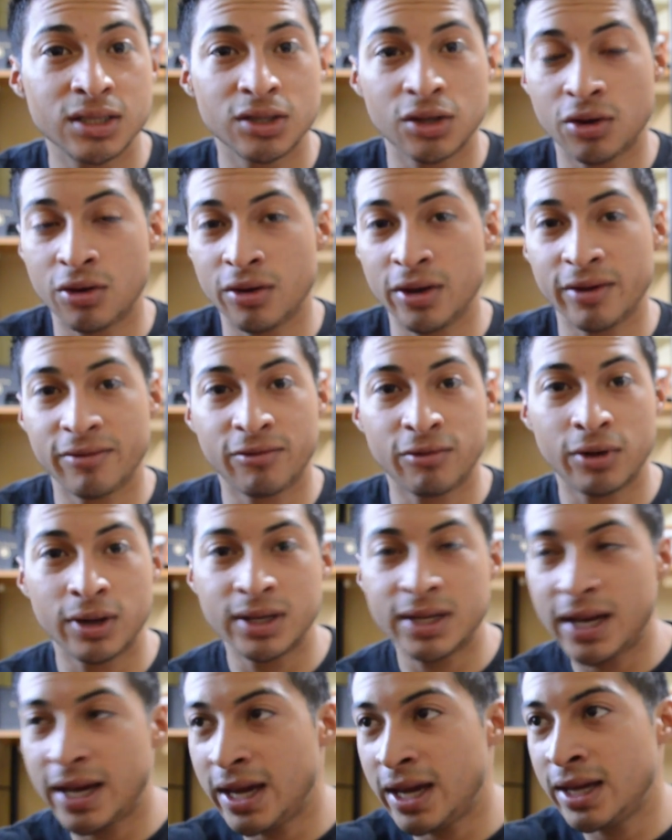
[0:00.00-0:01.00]
So if
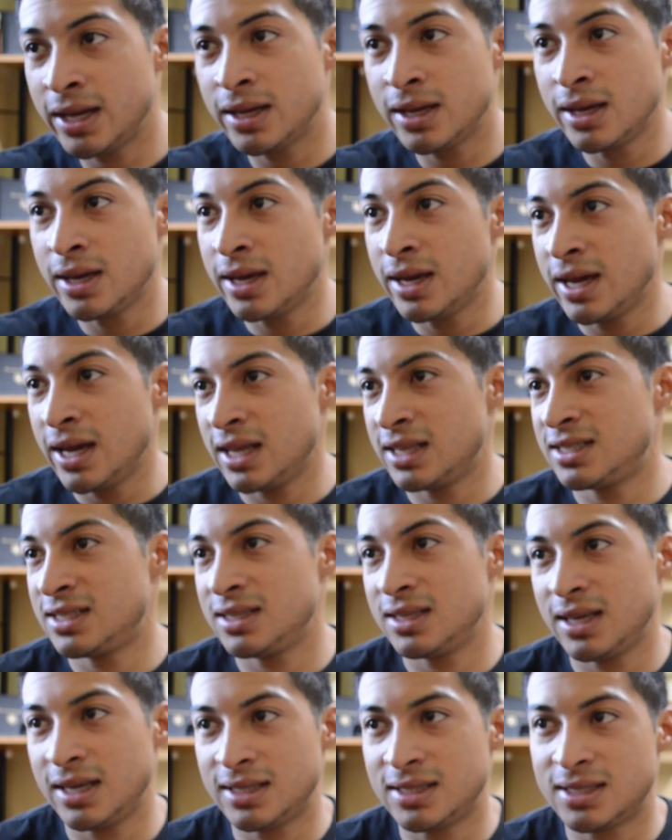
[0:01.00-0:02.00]
one day
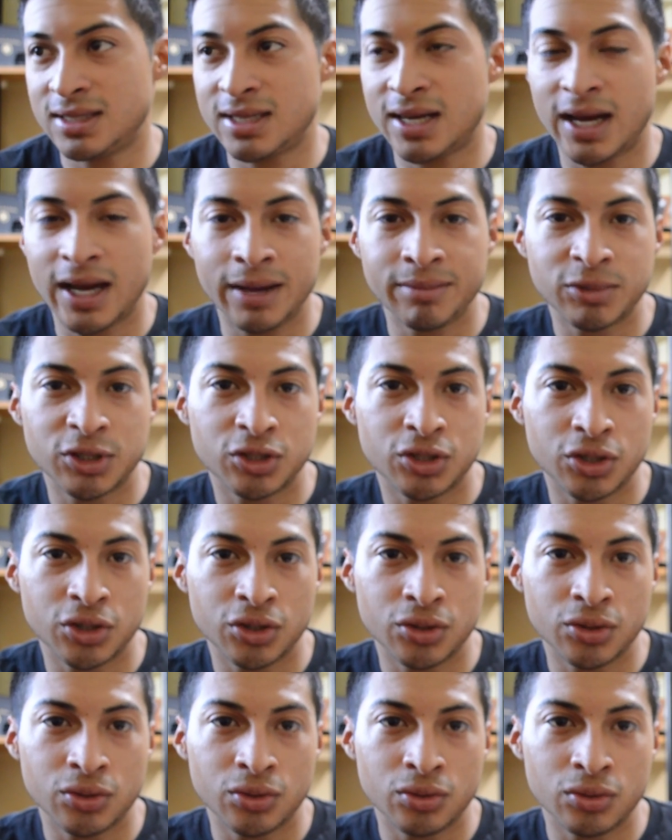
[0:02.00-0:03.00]
it's time
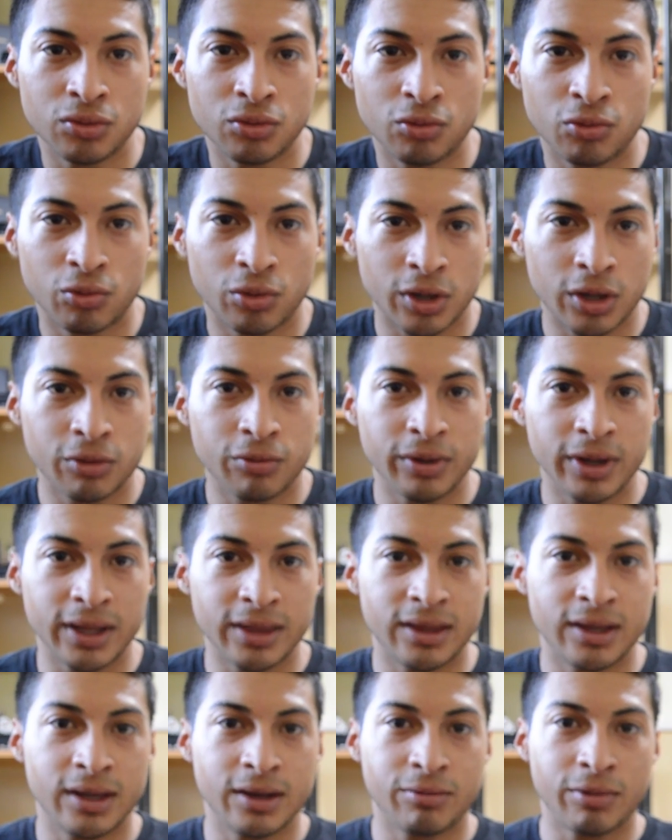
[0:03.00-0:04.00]
to work
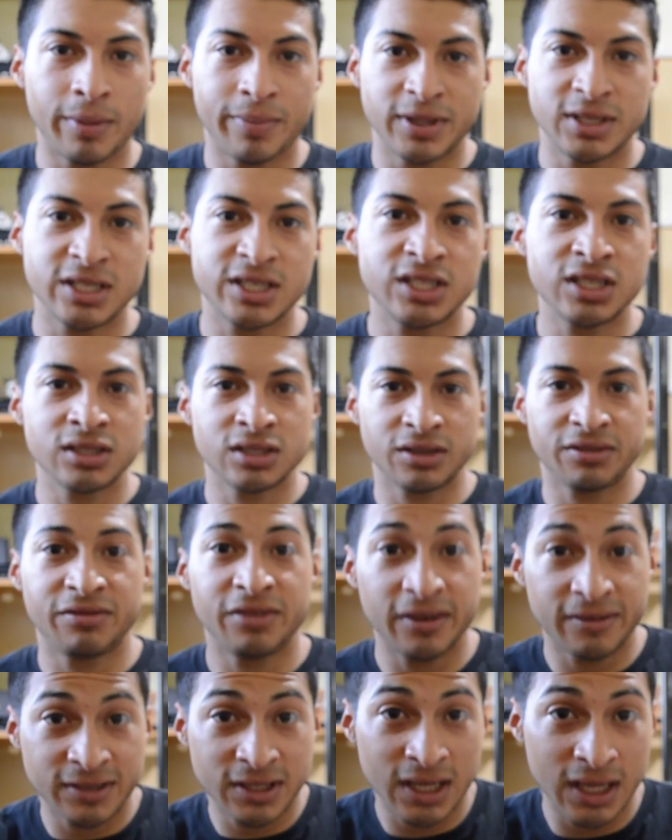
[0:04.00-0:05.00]
with repetitions of
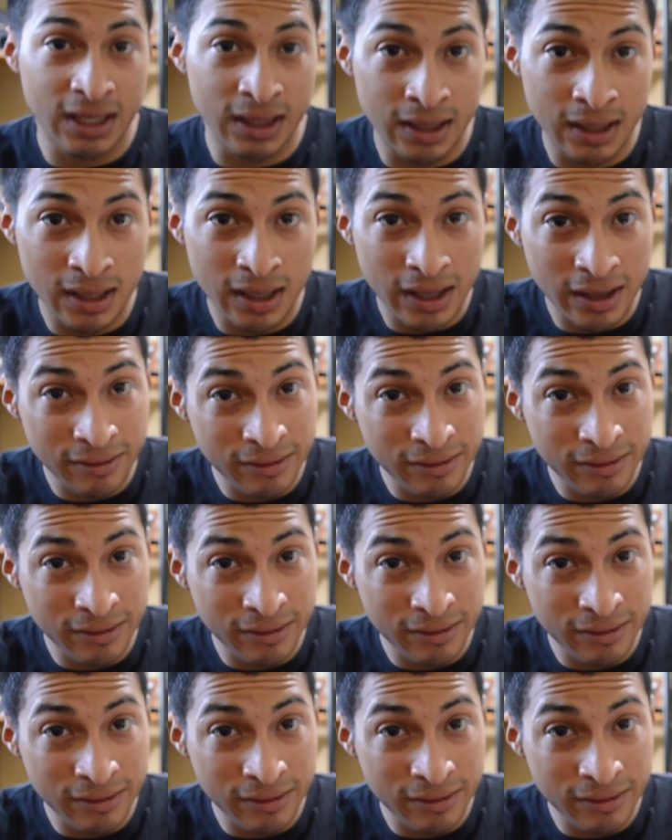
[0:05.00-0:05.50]
15.